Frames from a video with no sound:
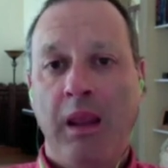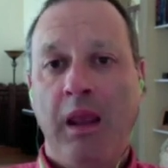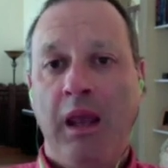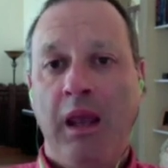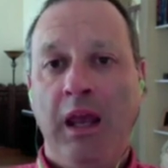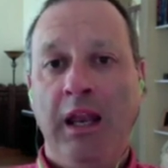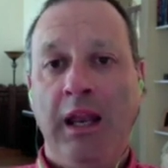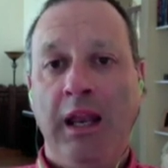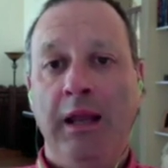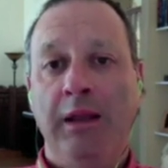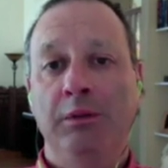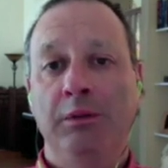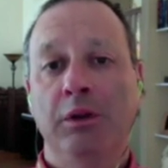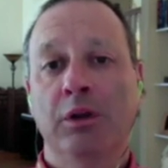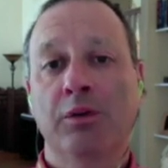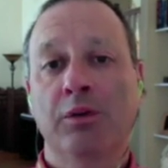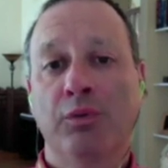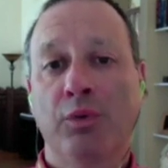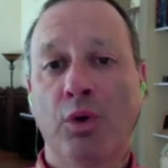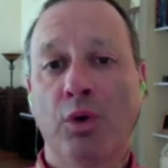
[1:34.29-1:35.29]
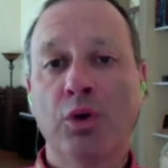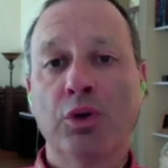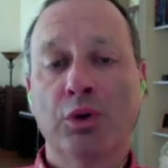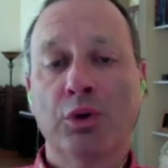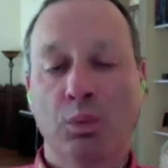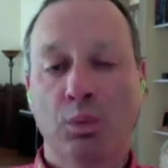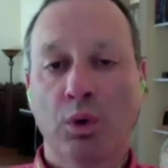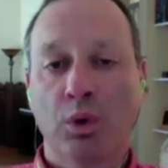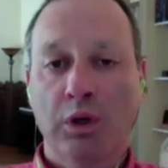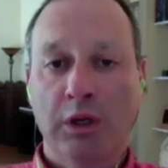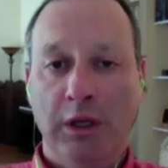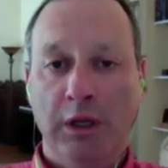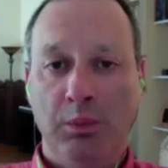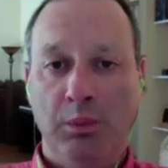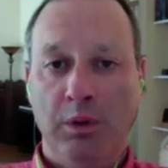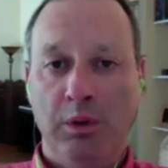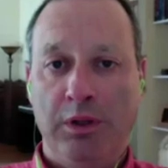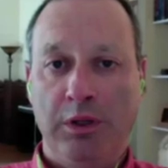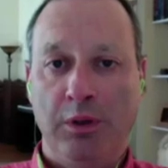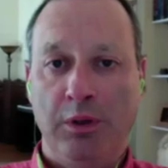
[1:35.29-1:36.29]
and I look forward to working
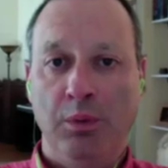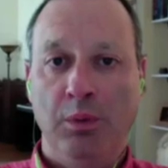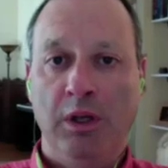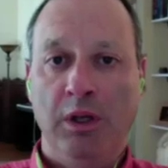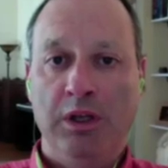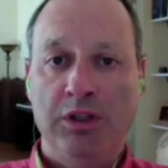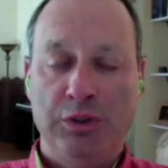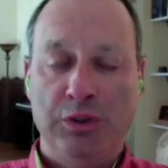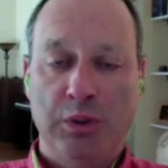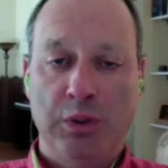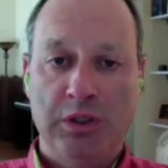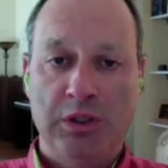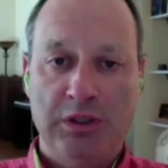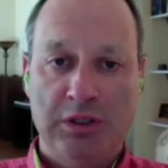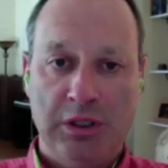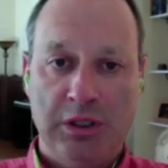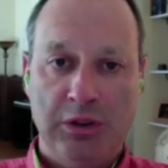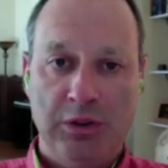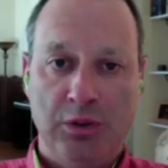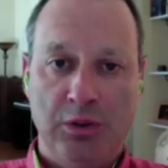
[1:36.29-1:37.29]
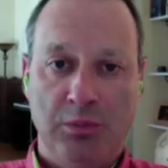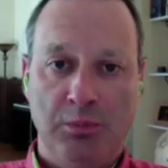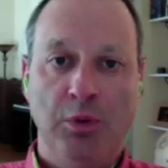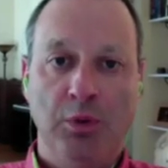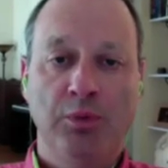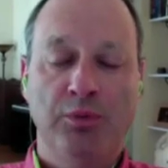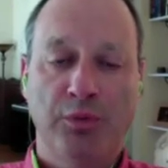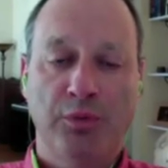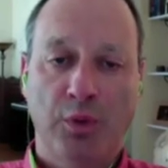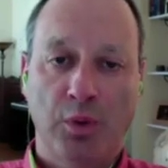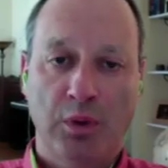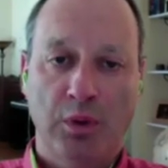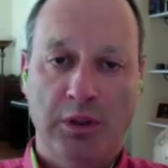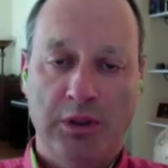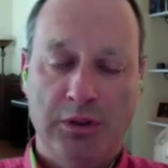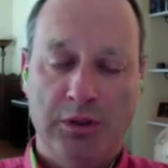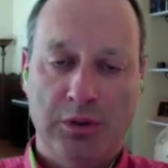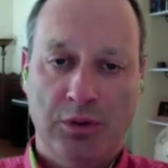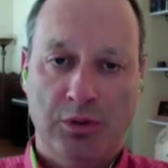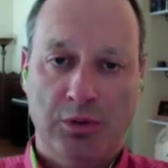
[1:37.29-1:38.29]
with you as you continue to move forward in
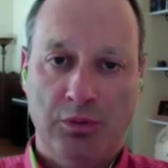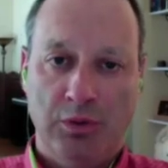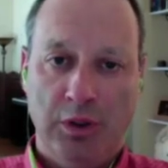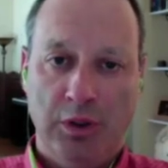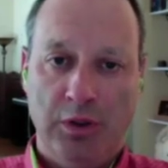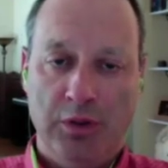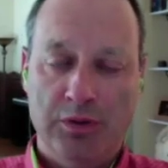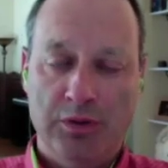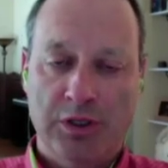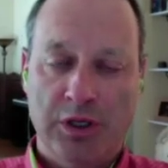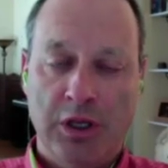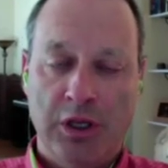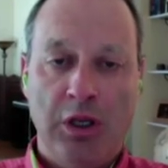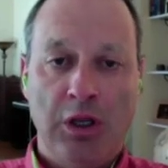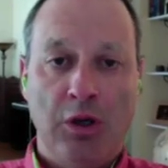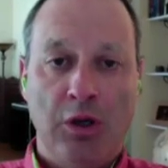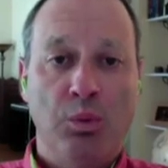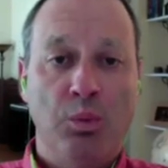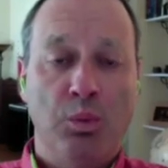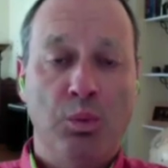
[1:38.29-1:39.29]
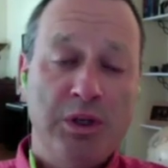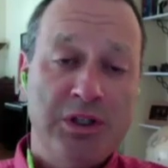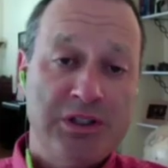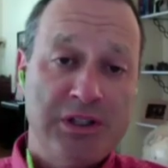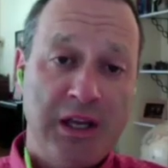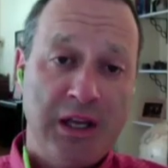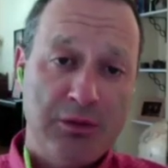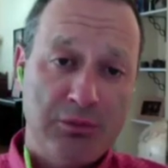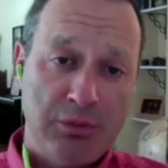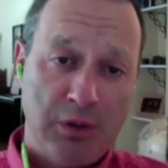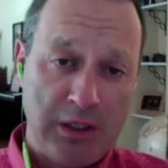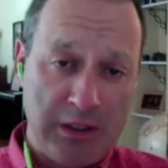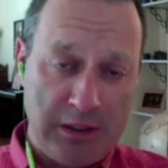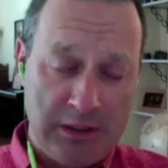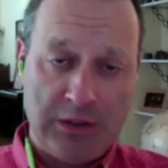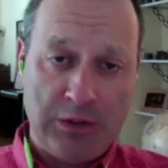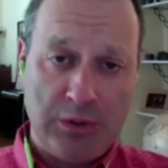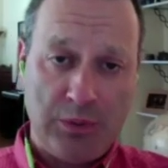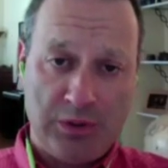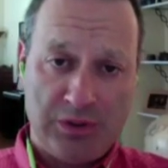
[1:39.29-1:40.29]
your careers. We stand ready
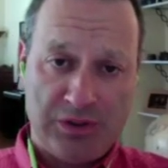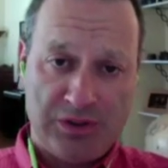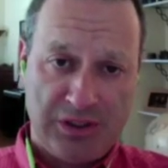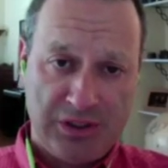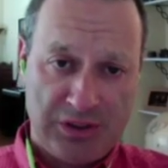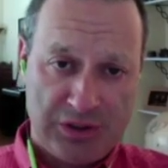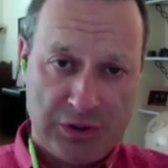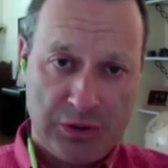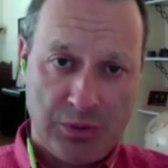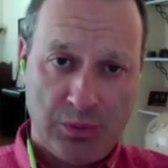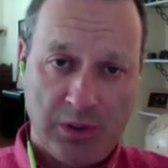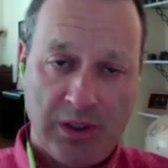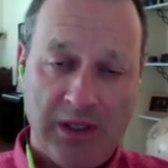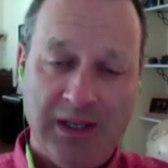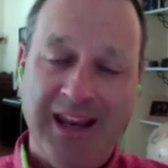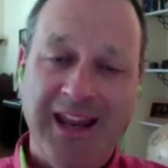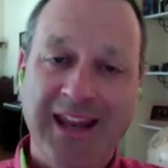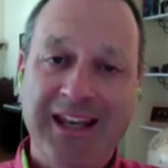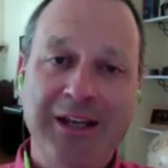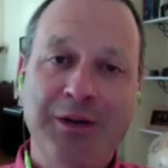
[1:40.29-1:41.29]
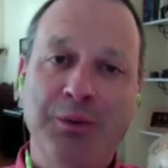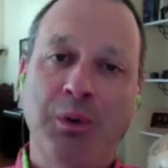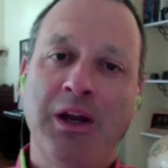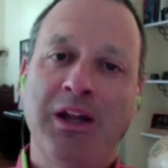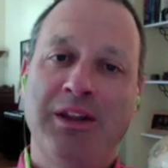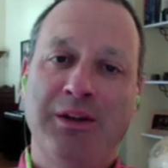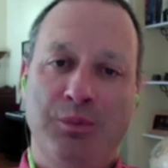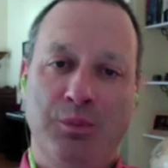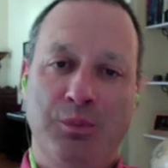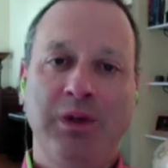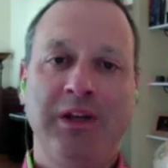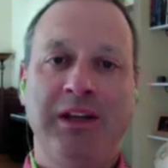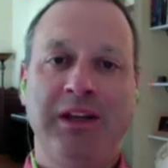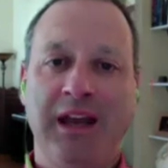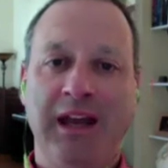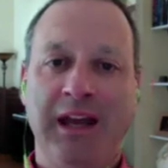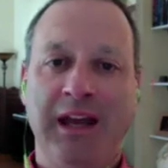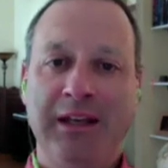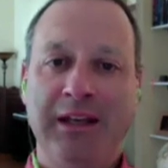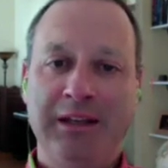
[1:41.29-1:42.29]
to assist you in any way that we
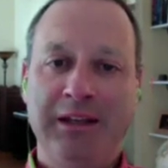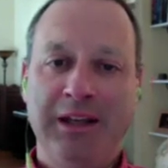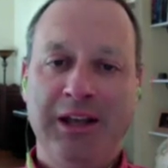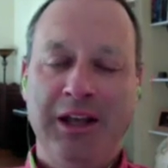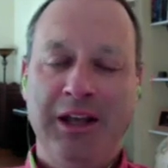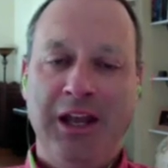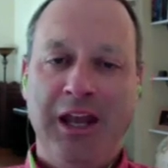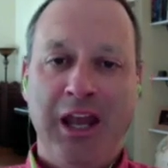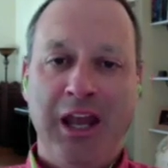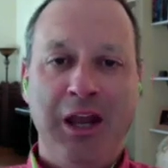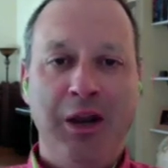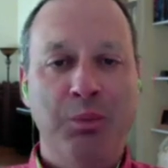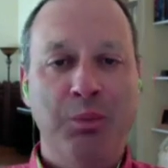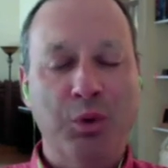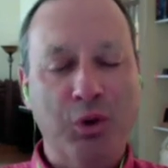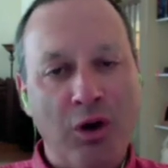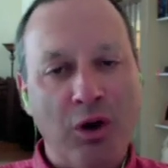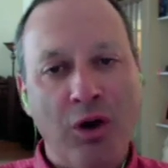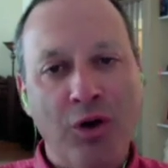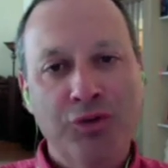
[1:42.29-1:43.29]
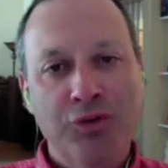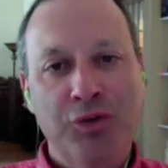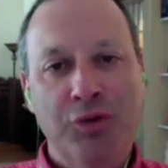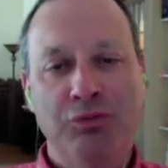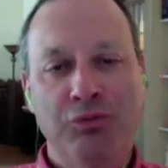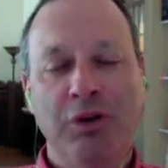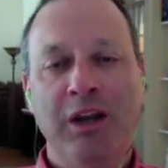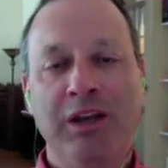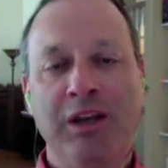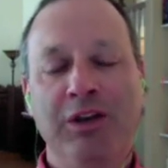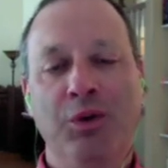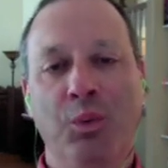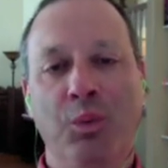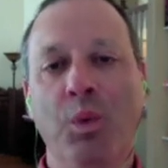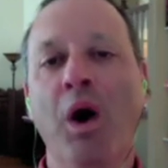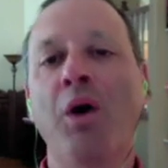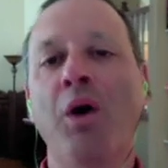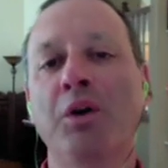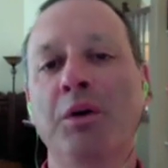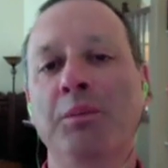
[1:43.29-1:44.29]
can, and we're also ready to
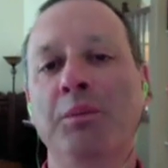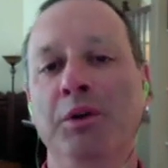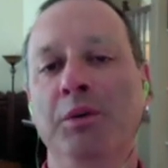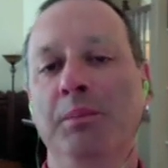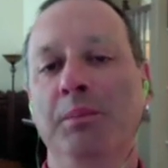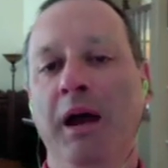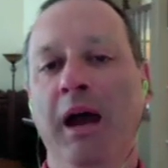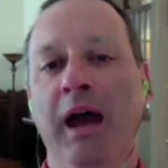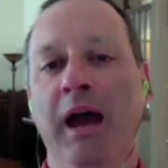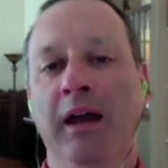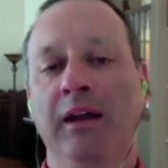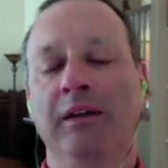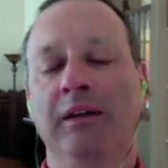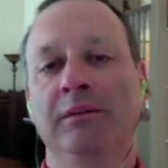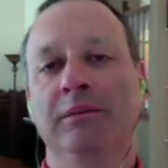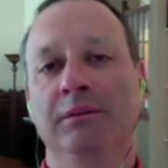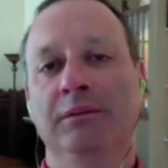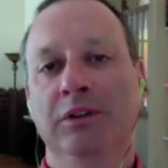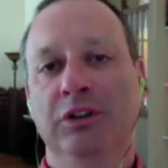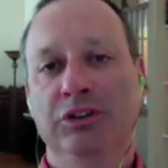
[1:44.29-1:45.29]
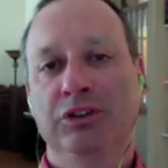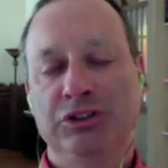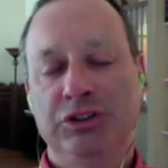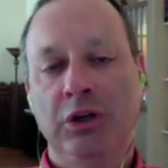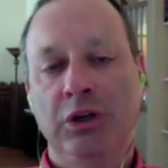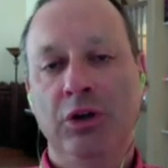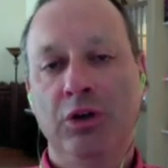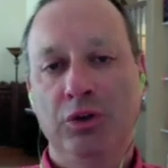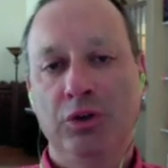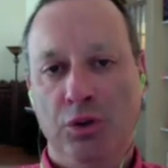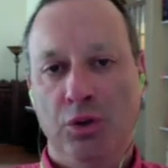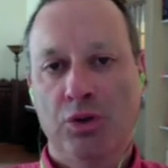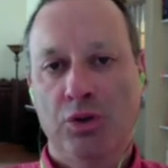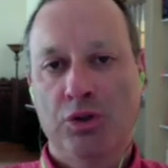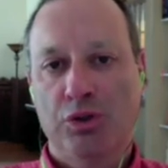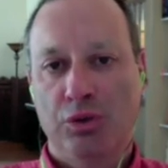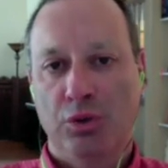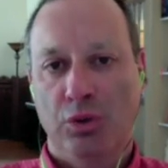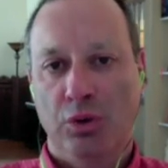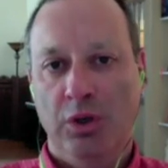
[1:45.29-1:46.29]
welcome you back to share your
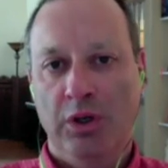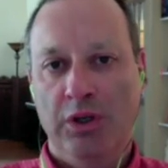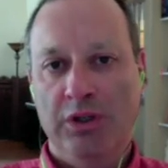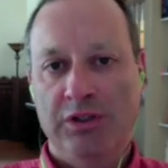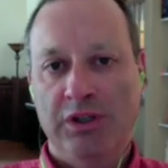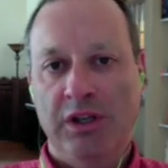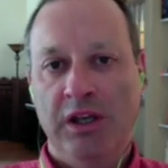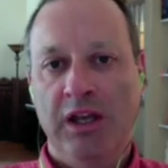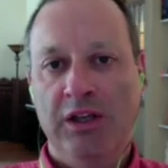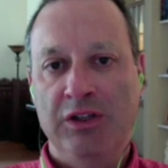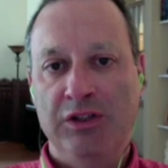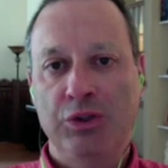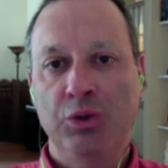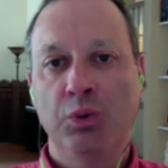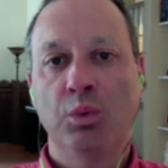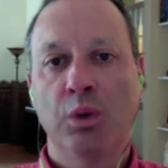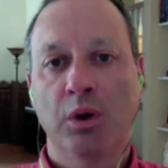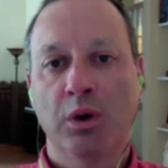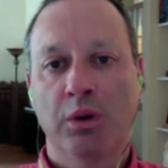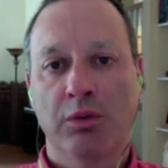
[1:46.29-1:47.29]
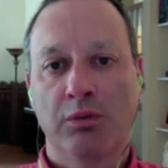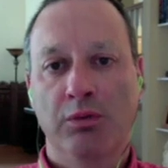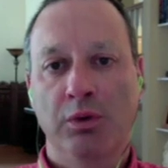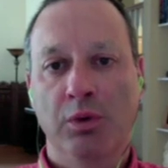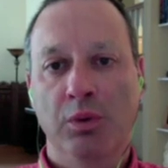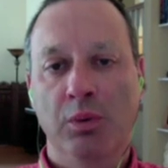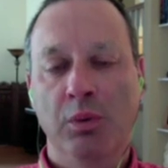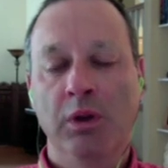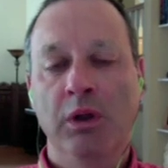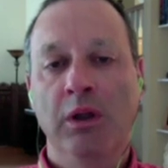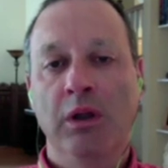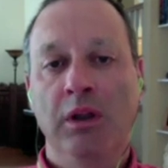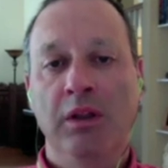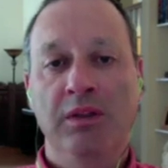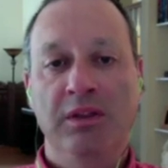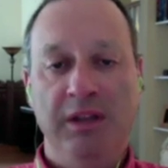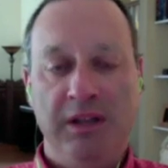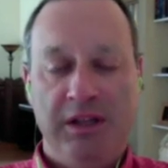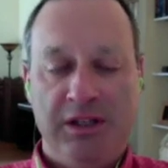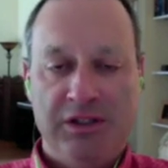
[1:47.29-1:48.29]
stories as you work through
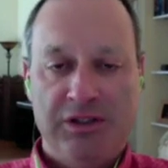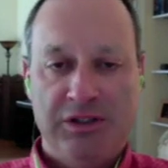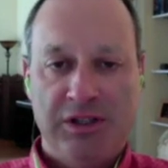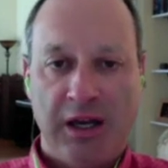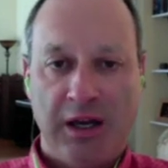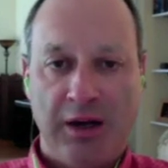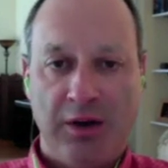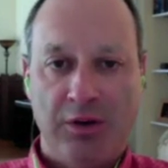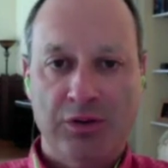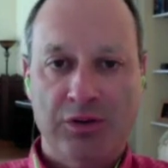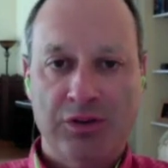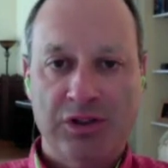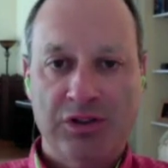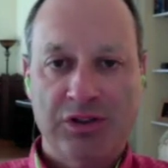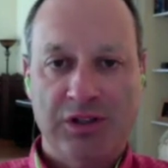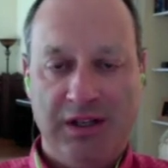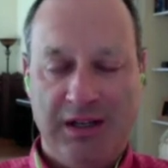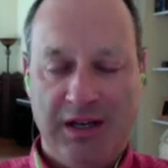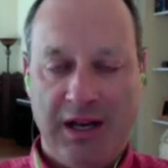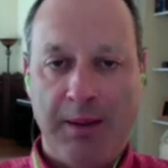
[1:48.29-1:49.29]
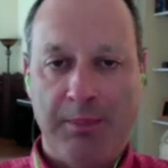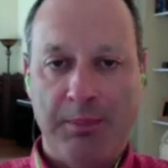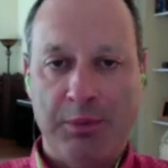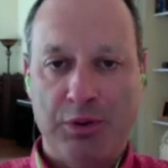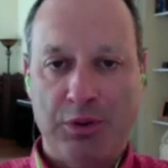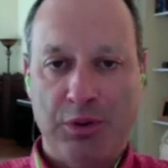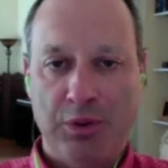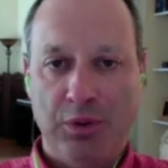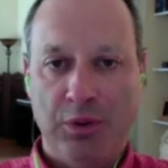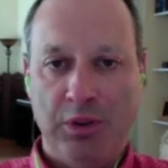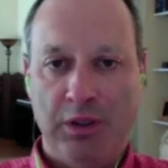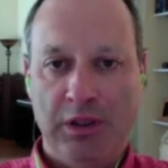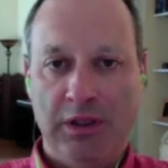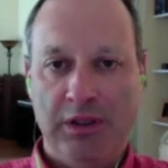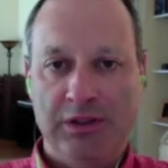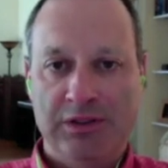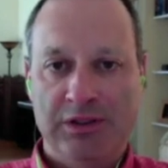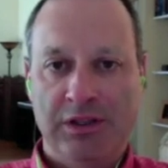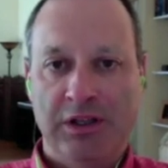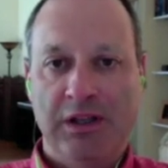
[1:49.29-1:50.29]
these challenges and
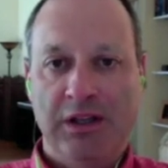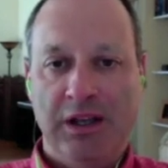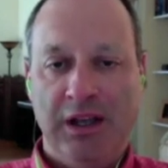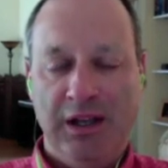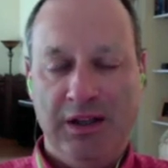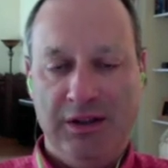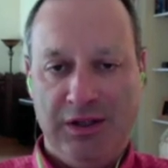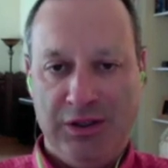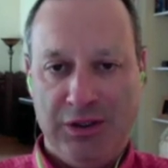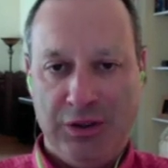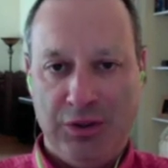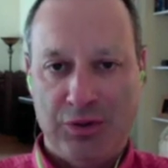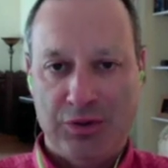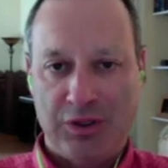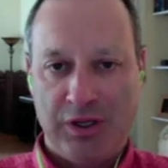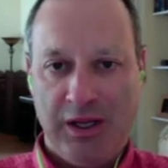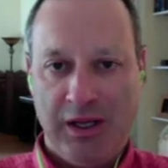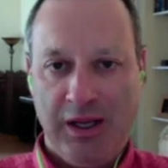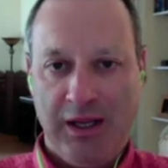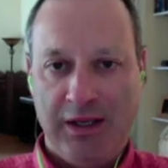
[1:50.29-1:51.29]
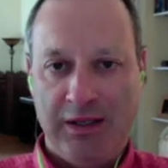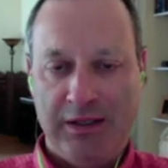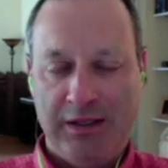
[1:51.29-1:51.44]
opportunities in the years ahead.